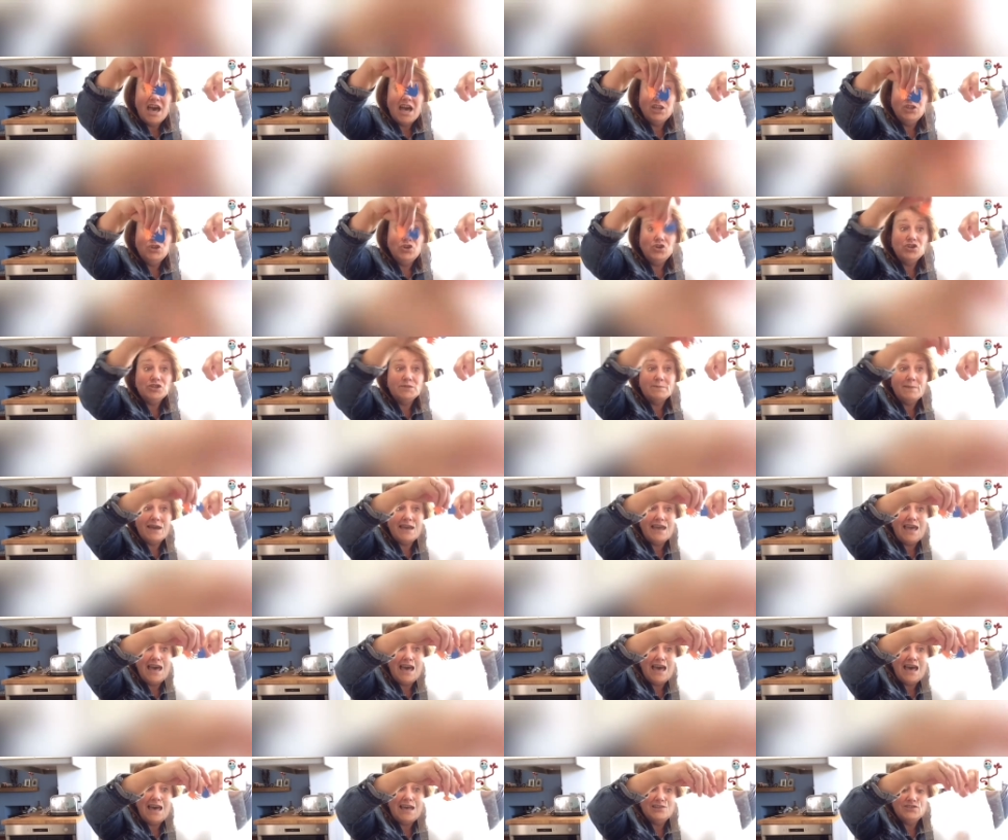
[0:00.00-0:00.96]
and use my
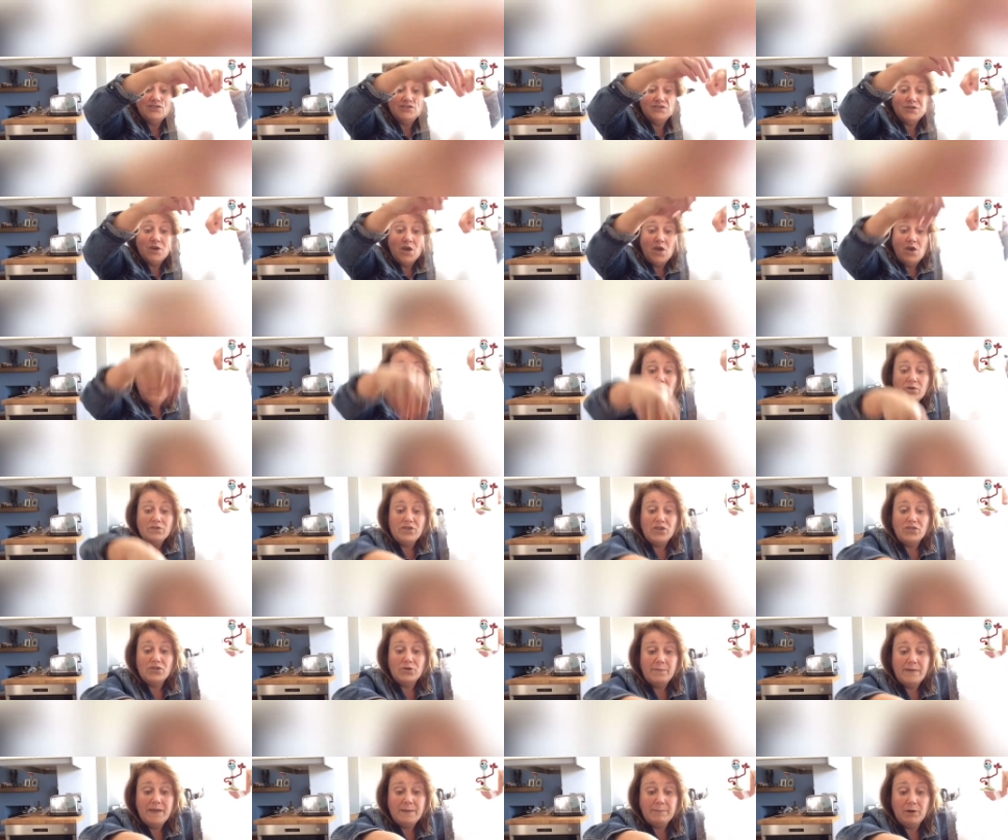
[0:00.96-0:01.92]
hands with
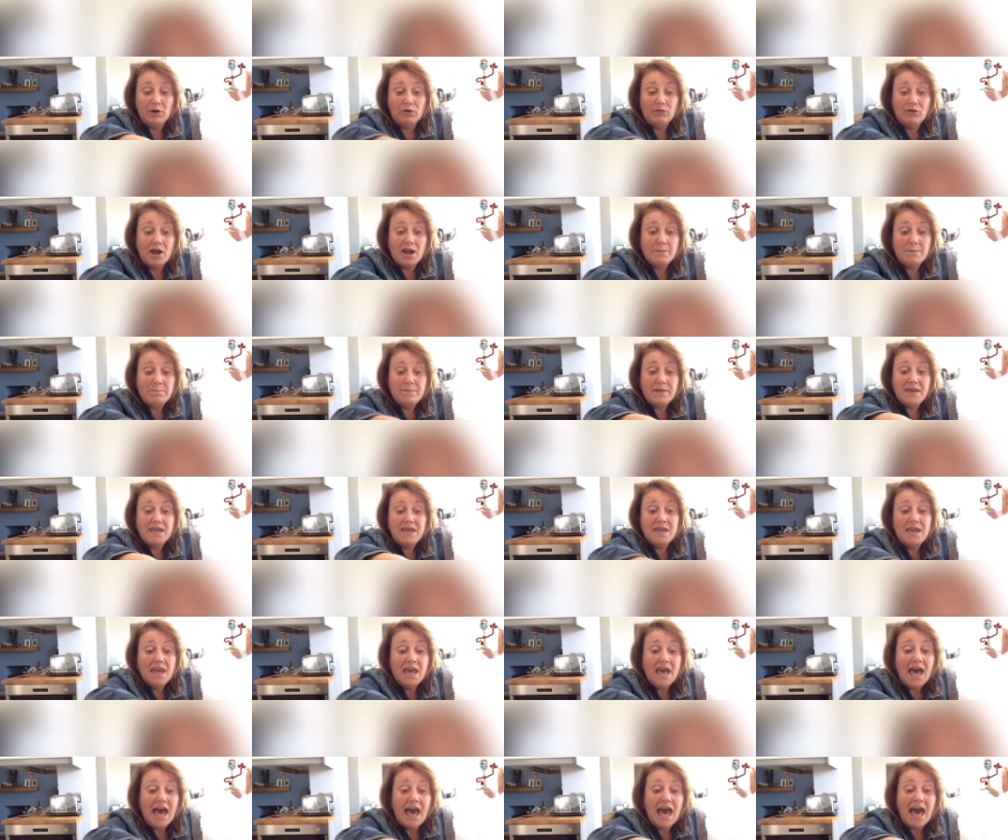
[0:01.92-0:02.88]
other people around me.
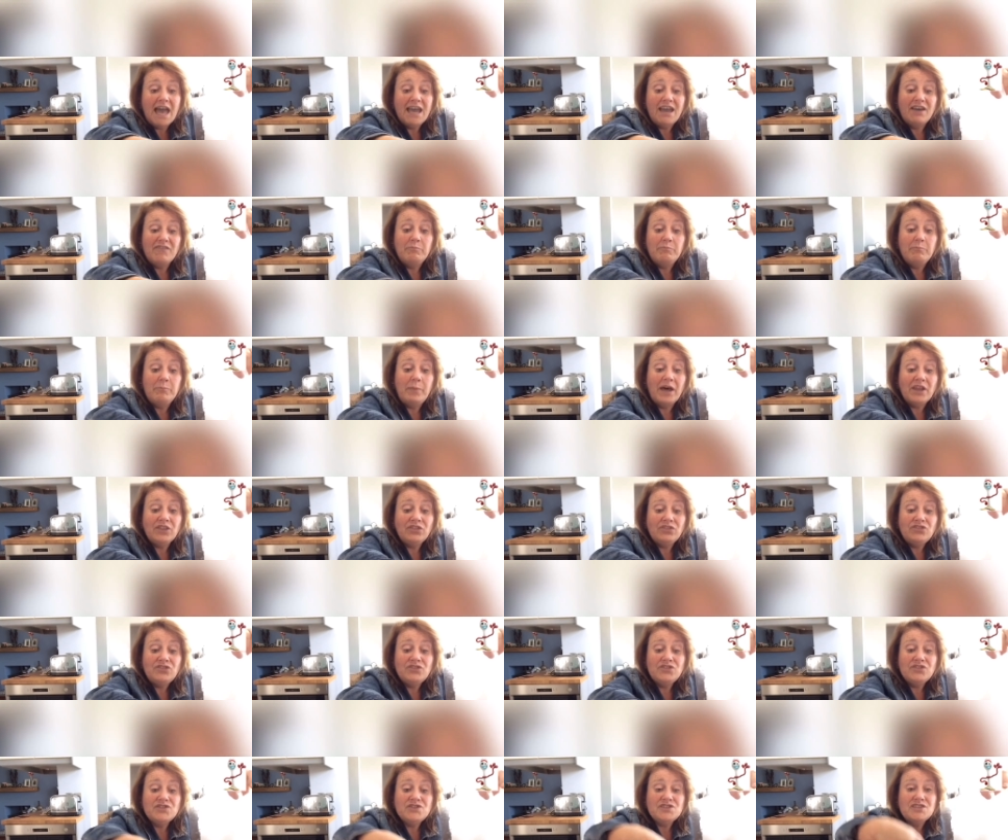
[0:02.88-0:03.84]
I have
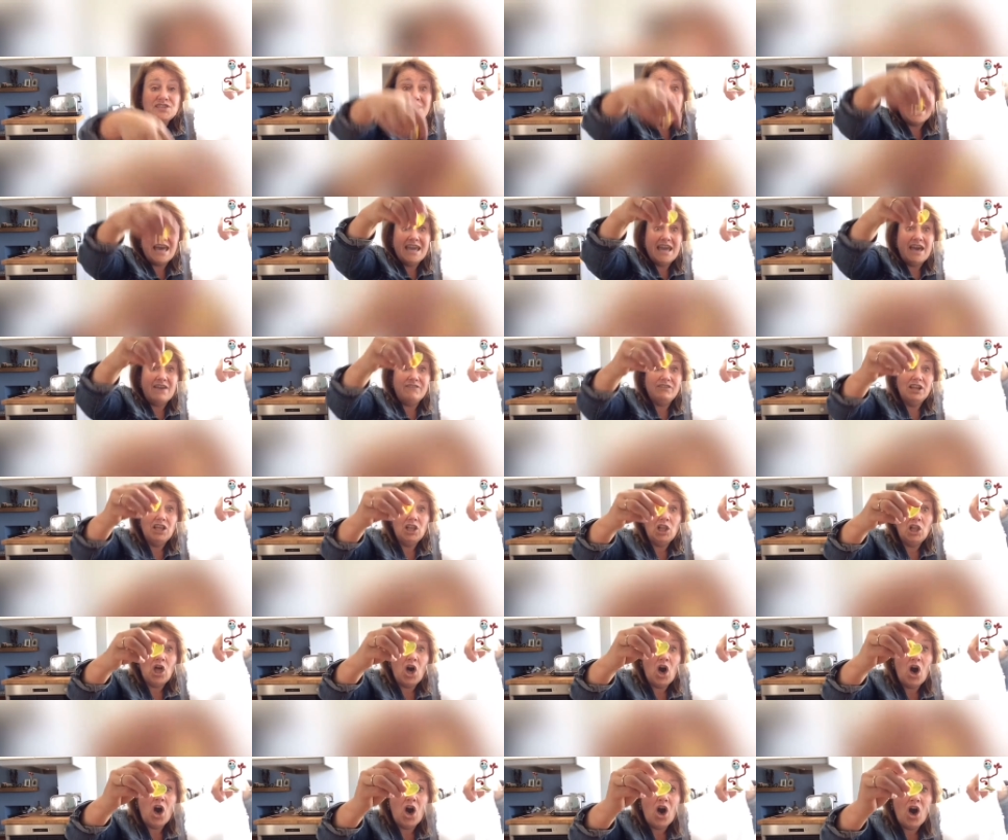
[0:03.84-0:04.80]
buttons. I have a little
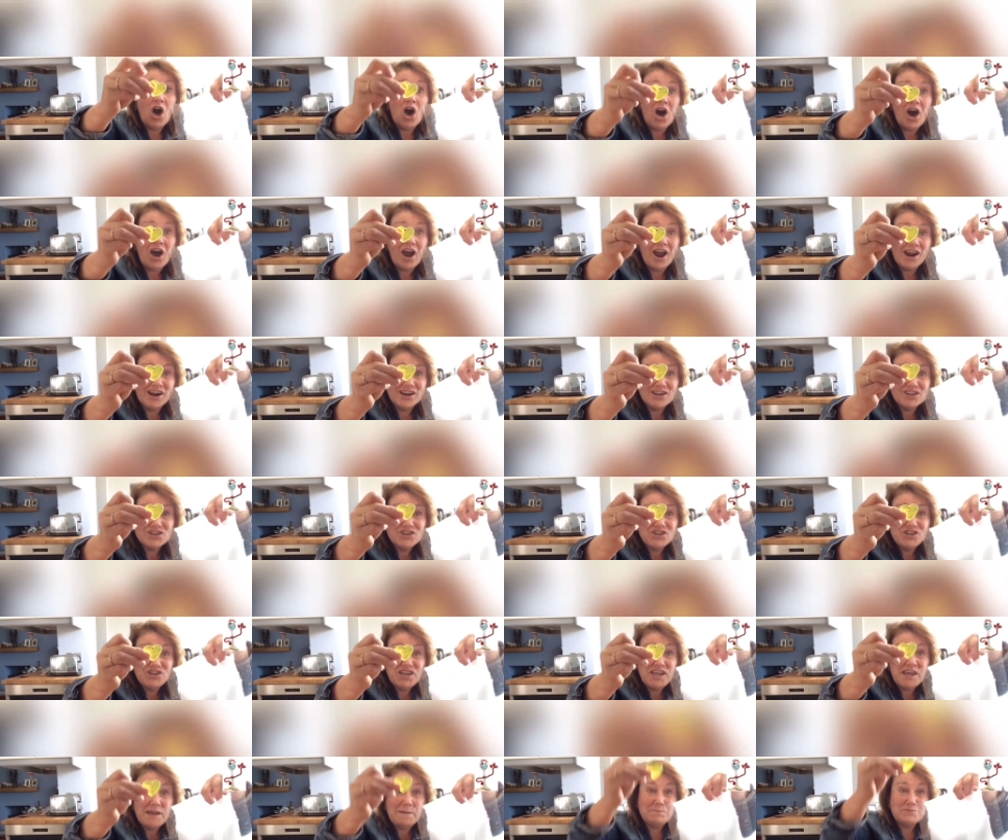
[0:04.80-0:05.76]
heart
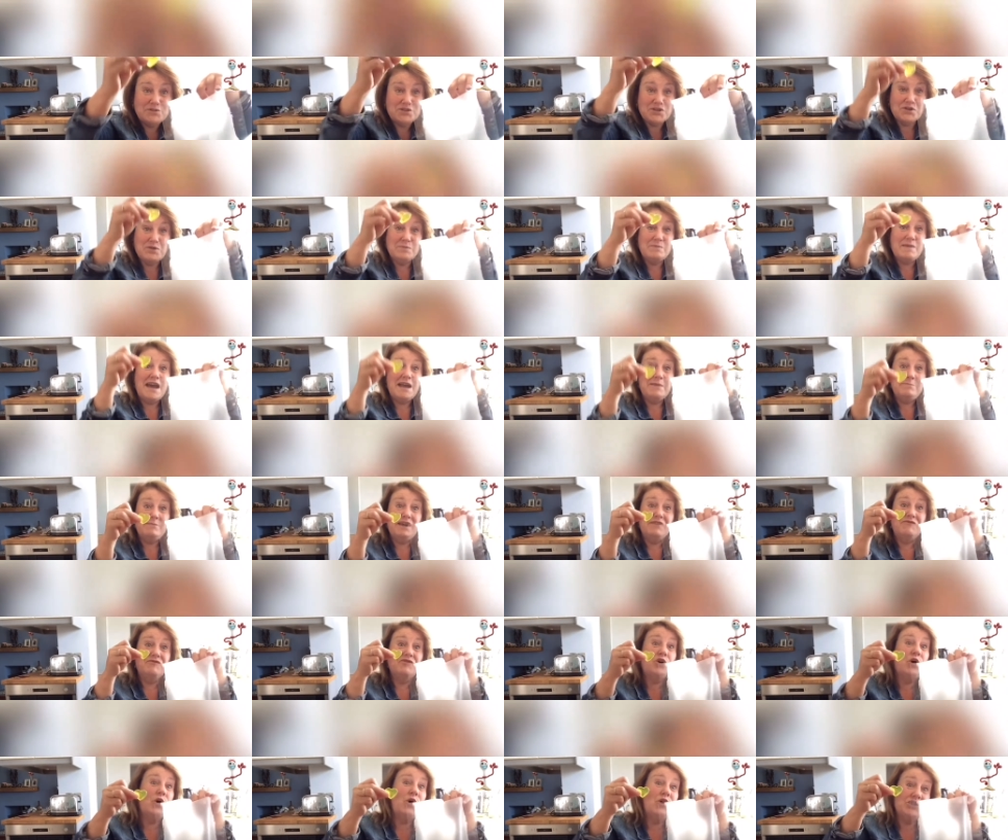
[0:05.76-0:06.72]
shape to remind me
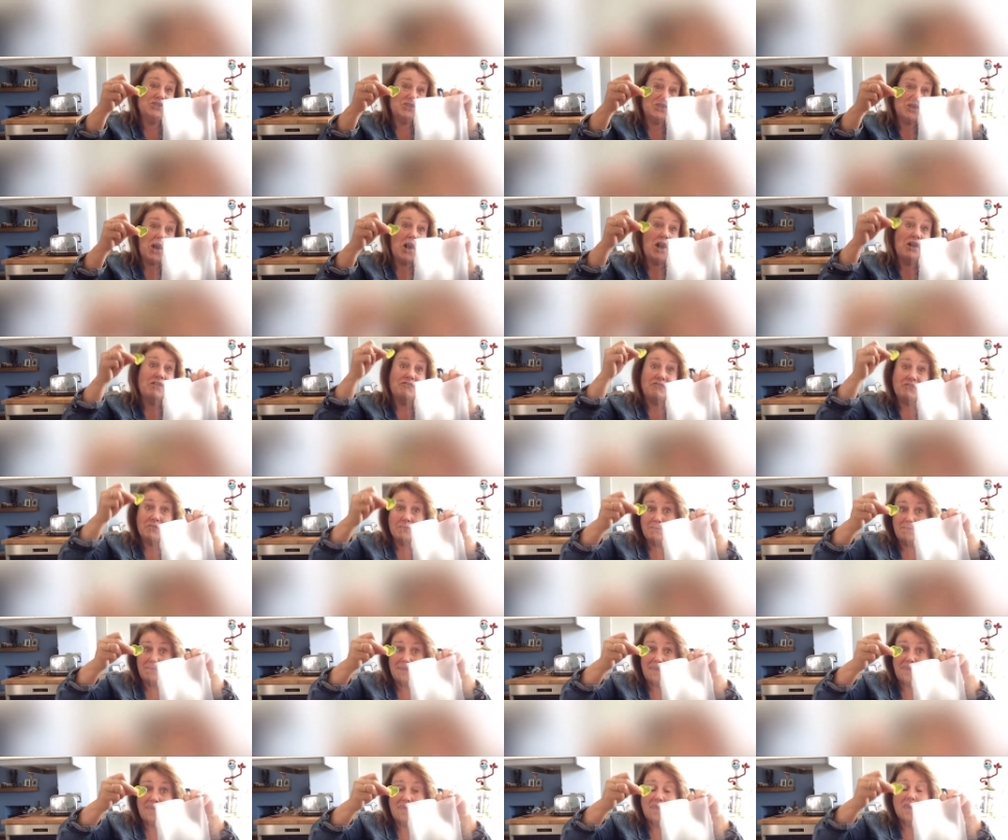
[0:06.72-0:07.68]
of God's heart for
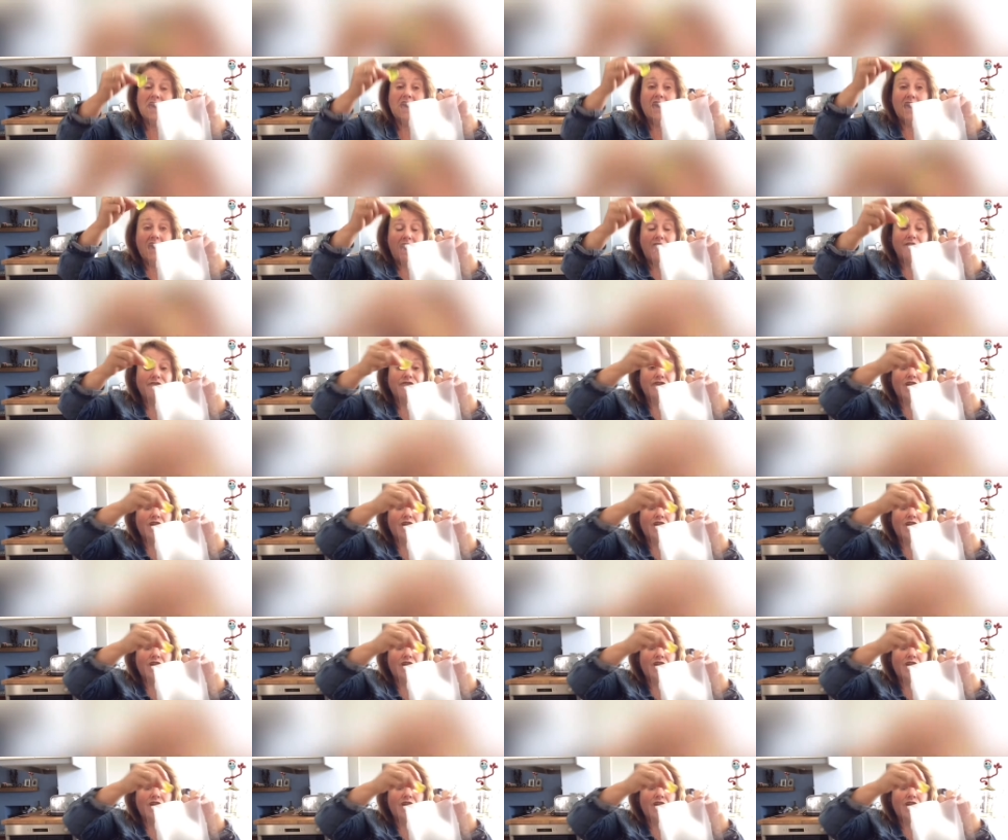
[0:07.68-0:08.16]
me and